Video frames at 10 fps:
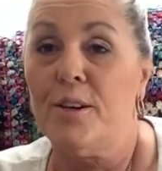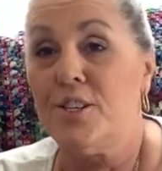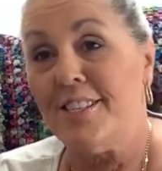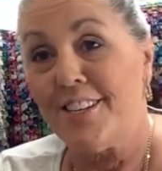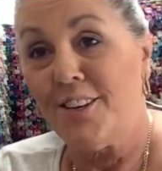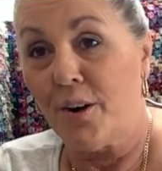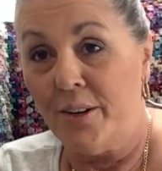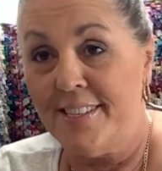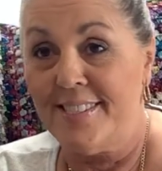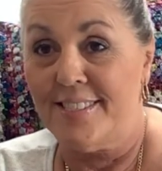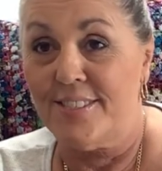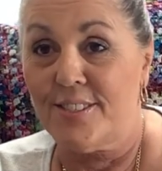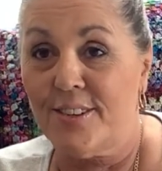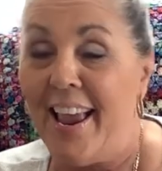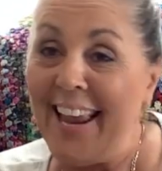She's a Yarny
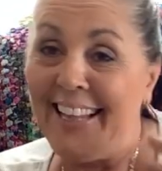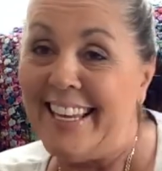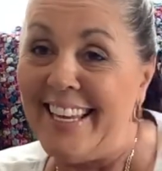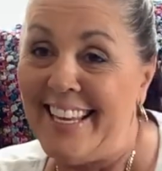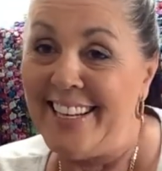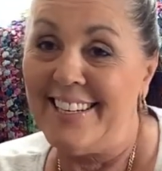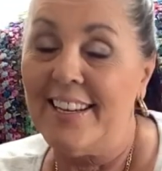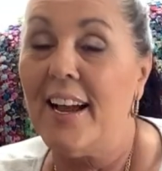sister. Hey, Lynn.